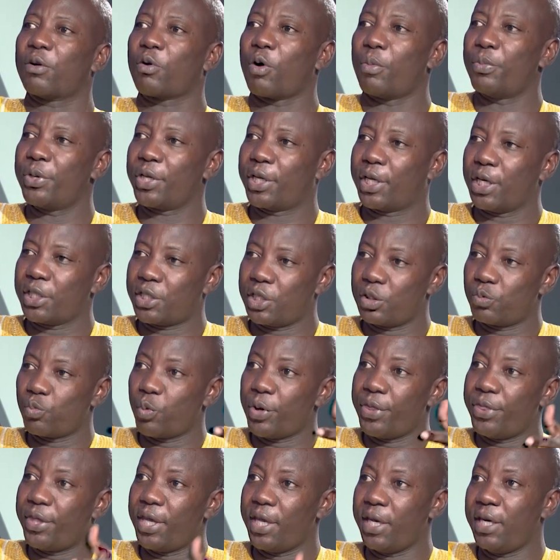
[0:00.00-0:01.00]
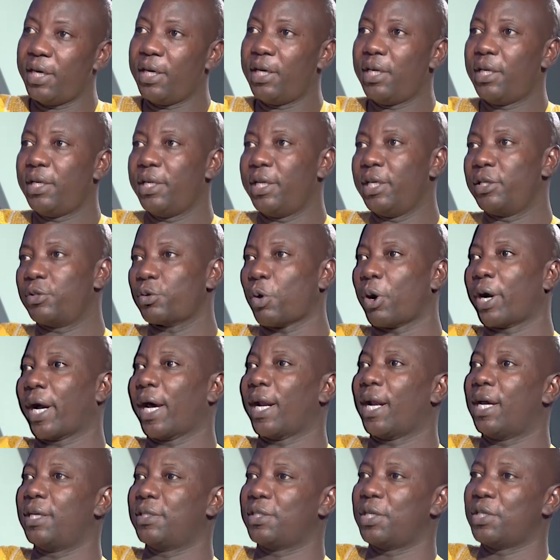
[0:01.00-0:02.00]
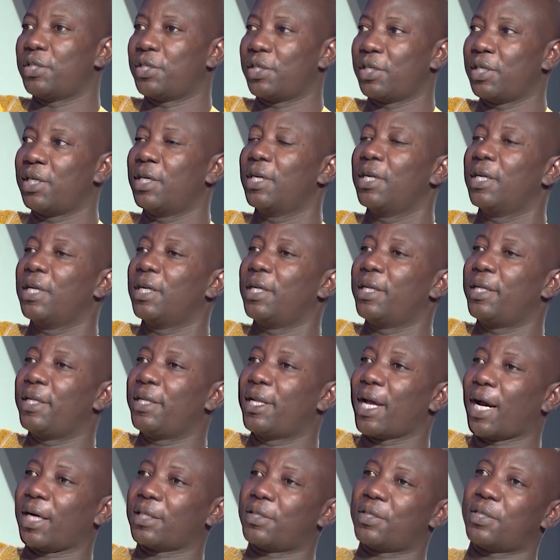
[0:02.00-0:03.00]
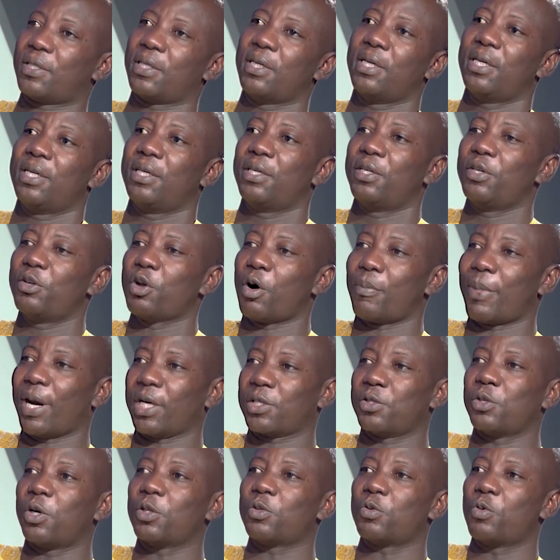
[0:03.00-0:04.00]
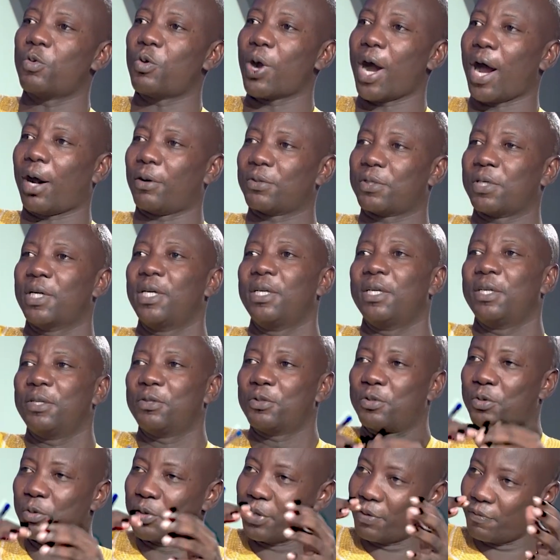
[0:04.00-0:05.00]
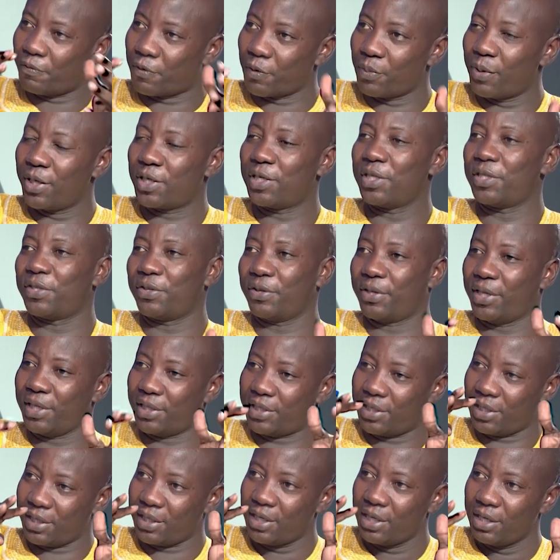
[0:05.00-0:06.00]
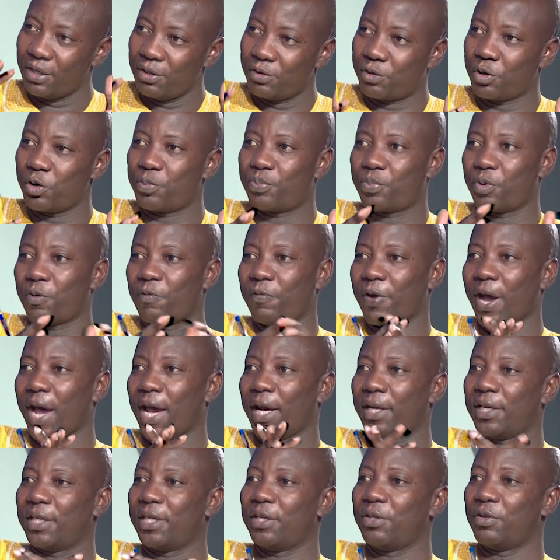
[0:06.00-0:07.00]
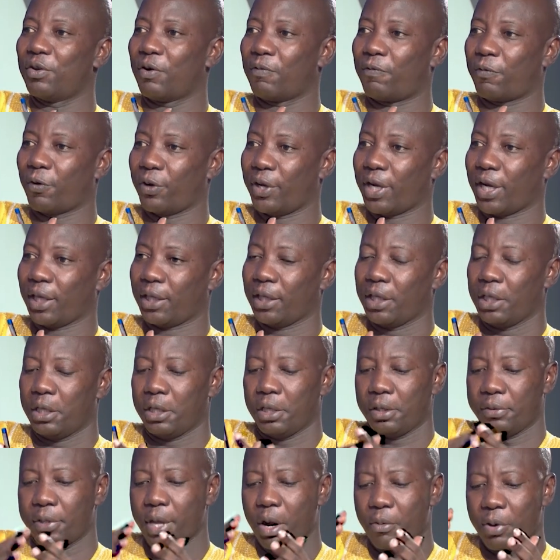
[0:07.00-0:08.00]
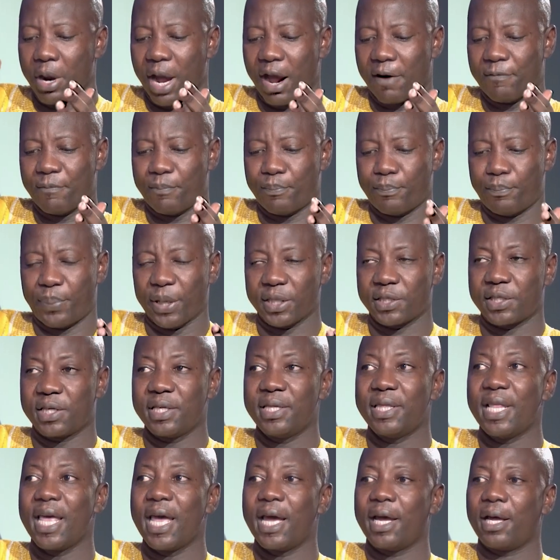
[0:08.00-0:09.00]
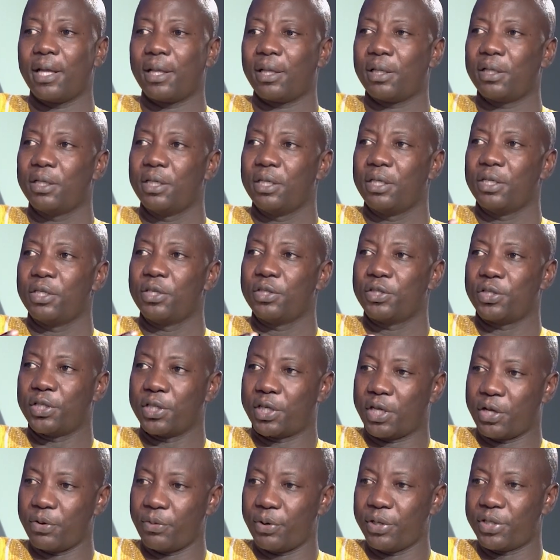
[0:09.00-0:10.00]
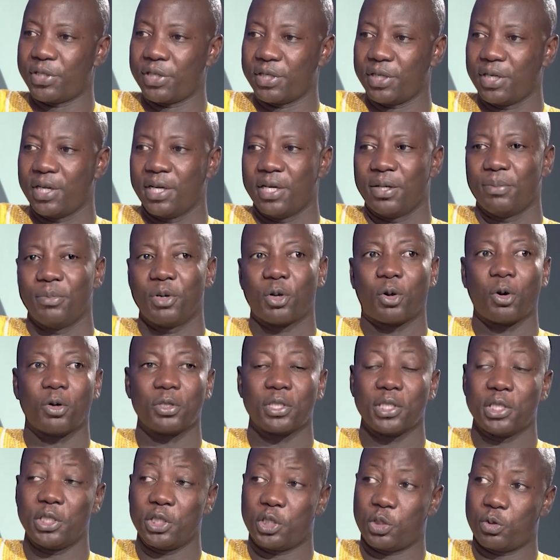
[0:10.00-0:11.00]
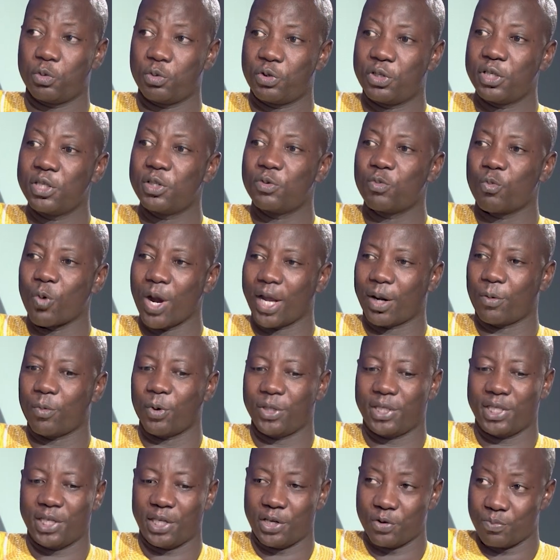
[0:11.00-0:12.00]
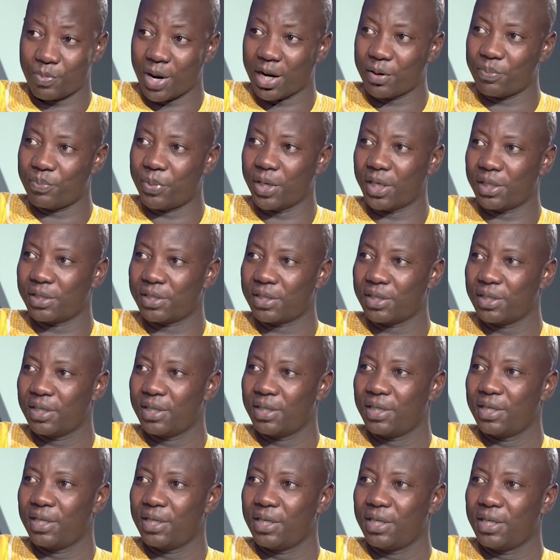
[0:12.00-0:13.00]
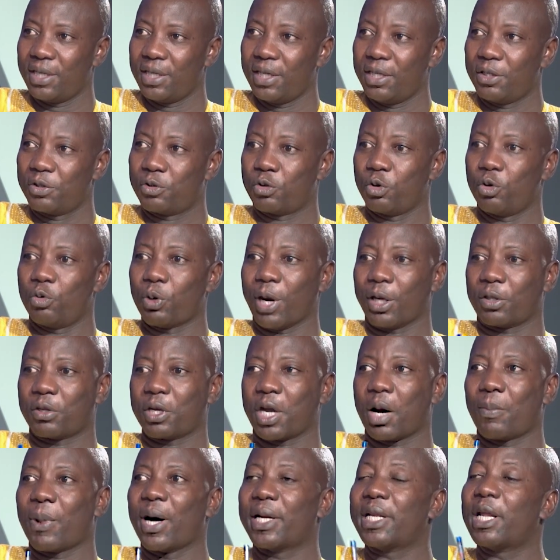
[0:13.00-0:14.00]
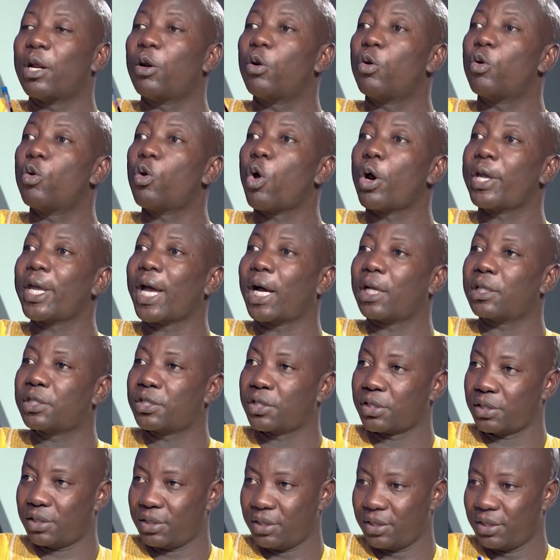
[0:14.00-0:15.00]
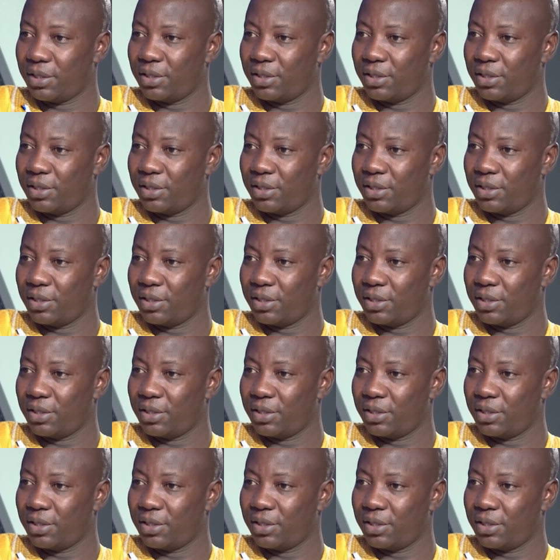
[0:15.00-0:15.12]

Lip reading: communications within this organization that, must not go out. So information security should provide, for that. Then we have personnel security, because institutions work with human beings. So we are talking about the loyalty,